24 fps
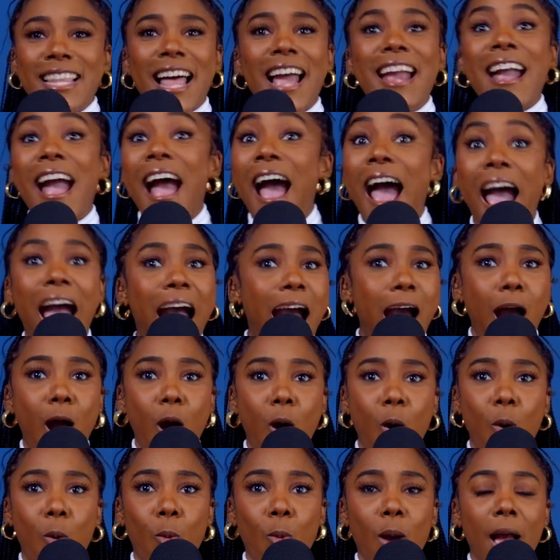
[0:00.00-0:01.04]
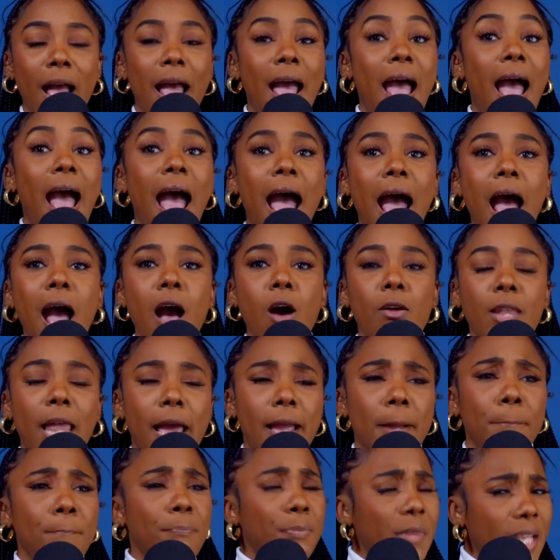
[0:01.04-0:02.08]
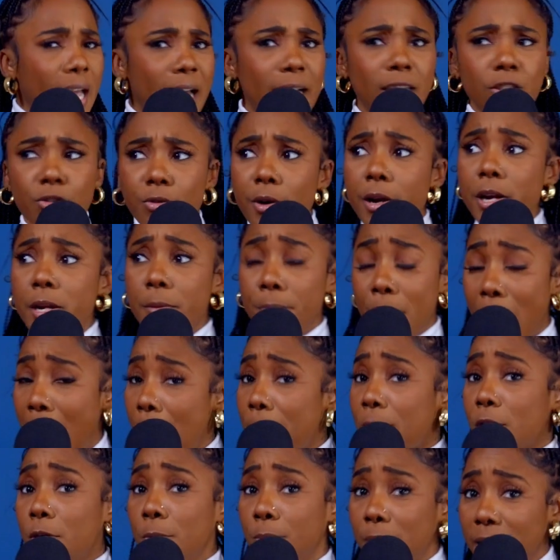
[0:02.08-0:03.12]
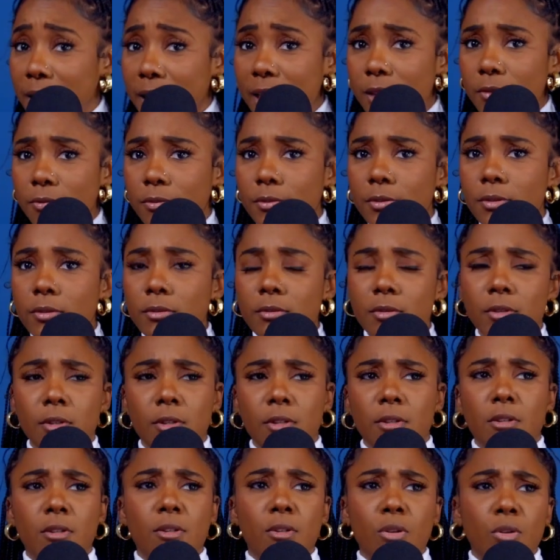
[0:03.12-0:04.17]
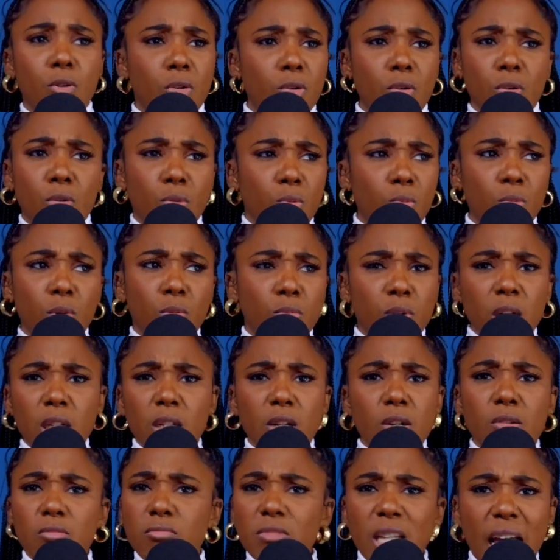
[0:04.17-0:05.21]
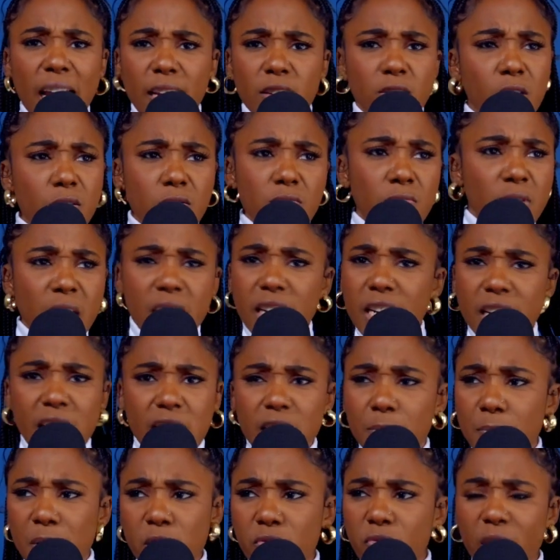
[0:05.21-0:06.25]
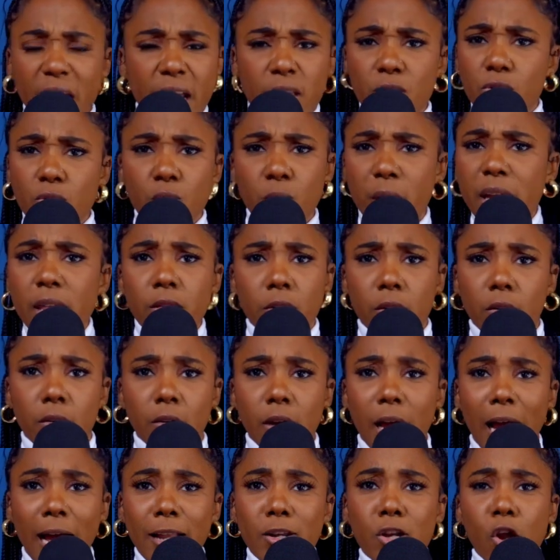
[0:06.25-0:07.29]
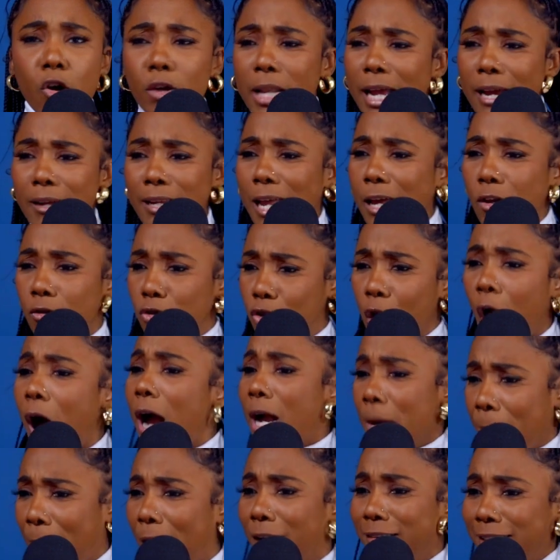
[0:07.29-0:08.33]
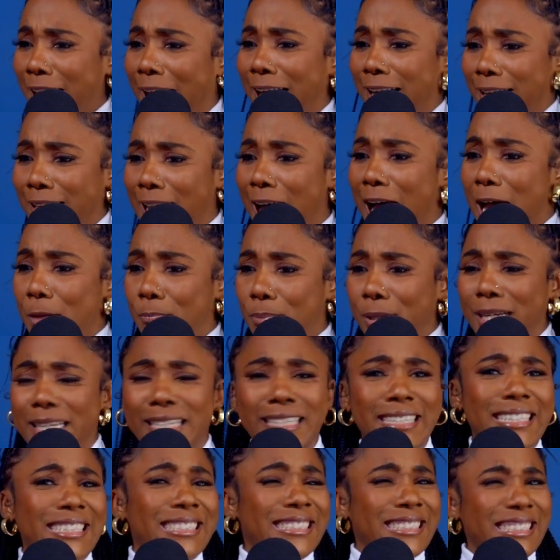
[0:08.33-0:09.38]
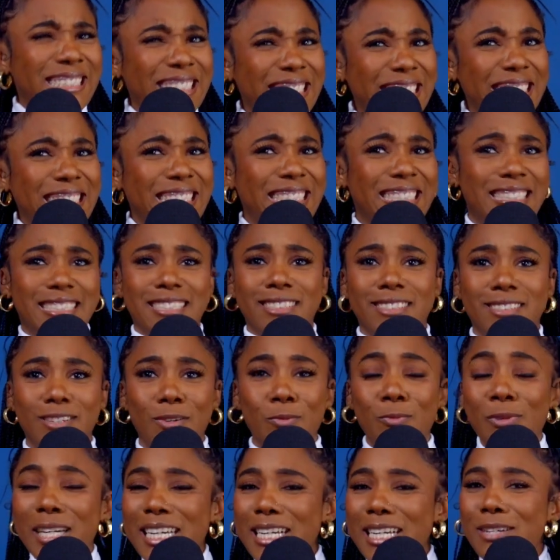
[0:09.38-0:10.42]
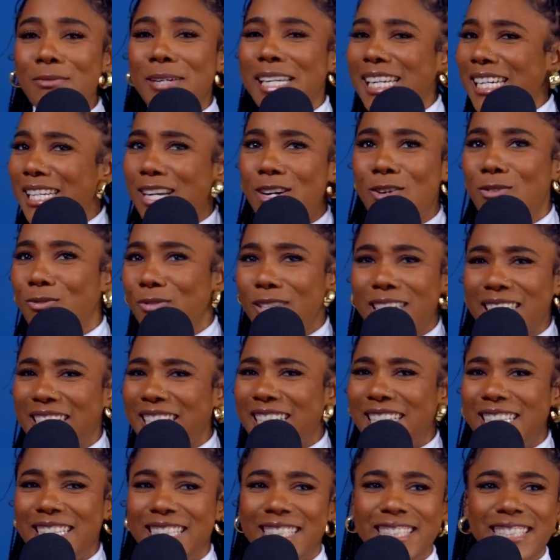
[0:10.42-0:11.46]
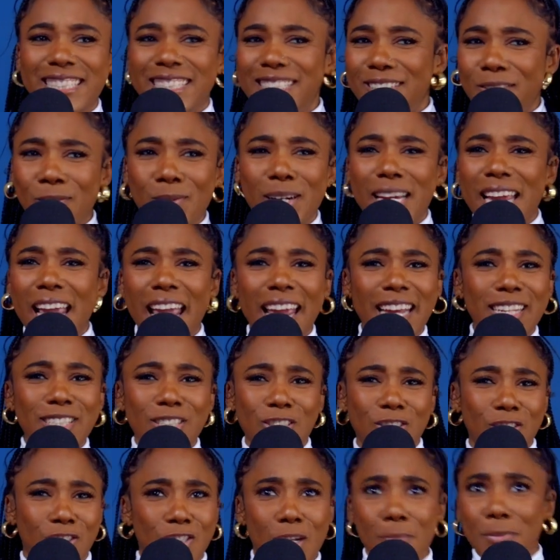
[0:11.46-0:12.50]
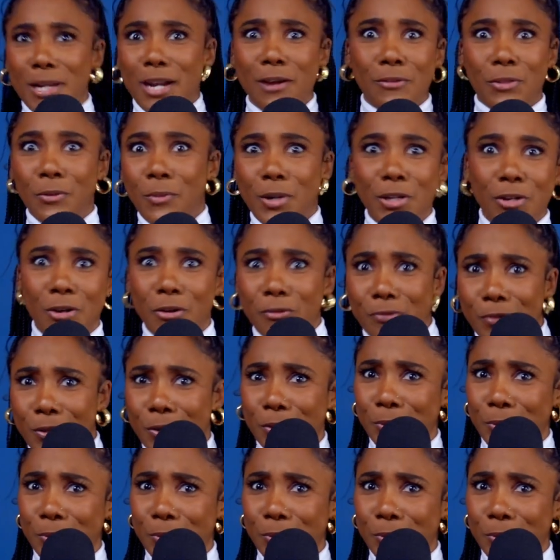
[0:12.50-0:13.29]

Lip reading: Like, how? No. How? Like, contrary to popular belief, well, we don't like no nigga that's been ran through either. I know that they don't talk about that a lot, but we don't really, we ain't jumping out the window for